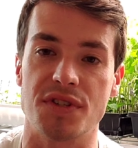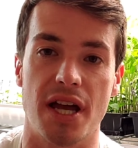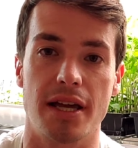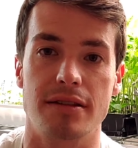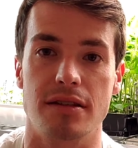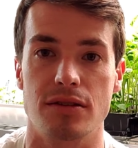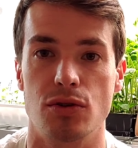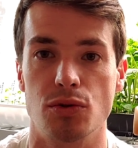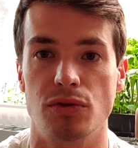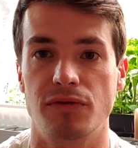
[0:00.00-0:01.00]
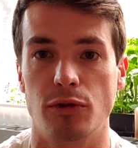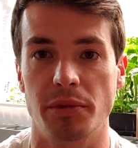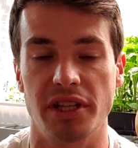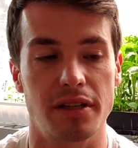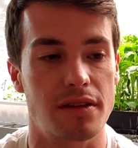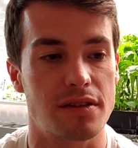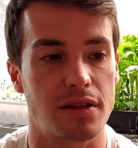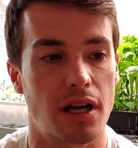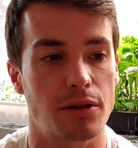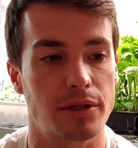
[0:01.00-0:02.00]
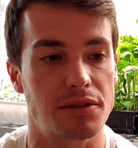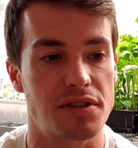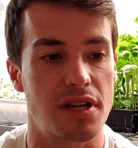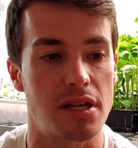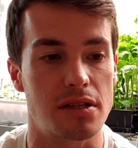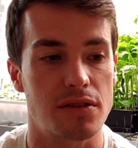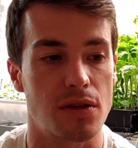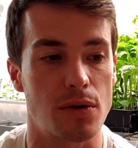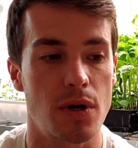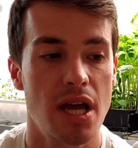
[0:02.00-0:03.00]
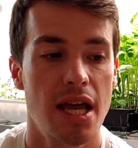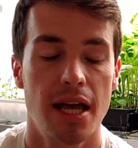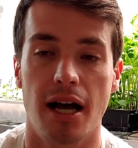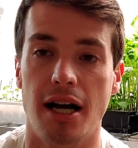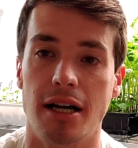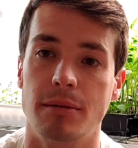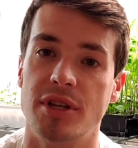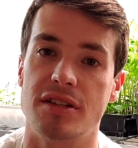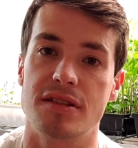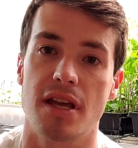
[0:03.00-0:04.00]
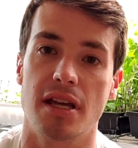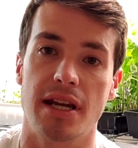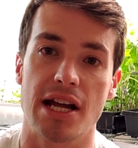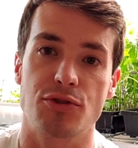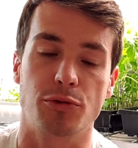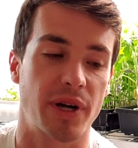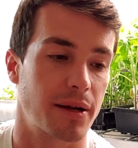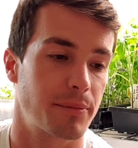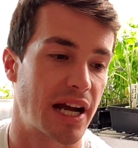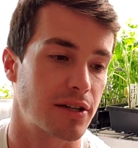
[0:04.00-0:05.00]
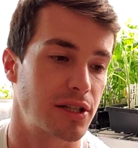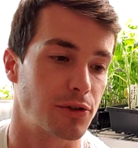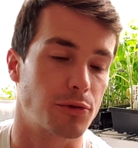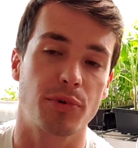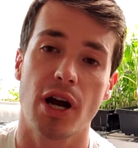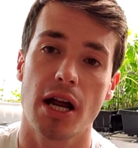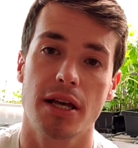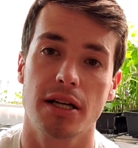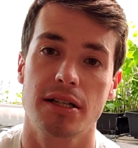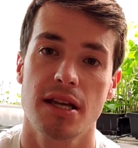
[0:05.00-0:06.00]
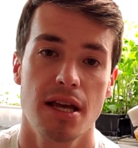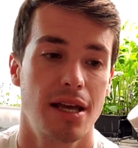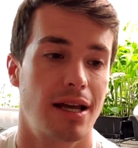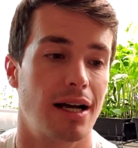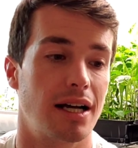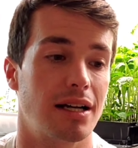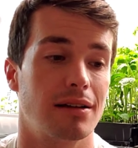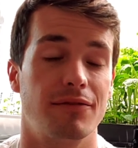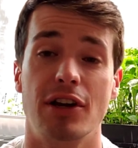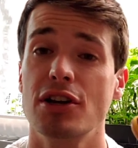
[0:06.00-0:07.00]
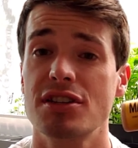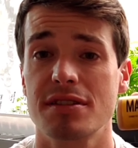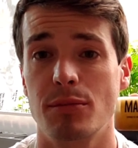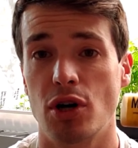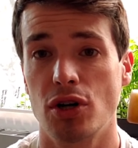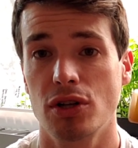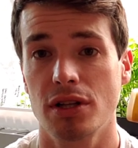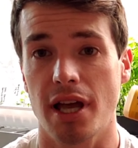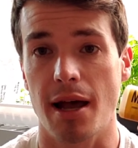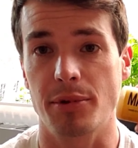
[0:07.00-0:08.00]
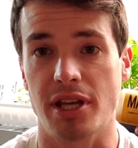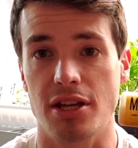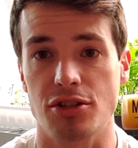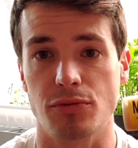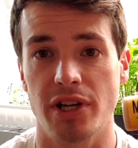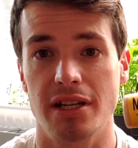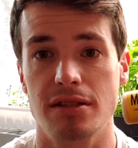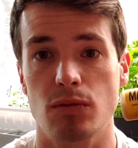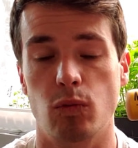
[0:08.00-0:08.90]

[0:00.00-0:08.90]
sciences who formulated this at Colorado State. So it's a natural bacterial product, very small application rates,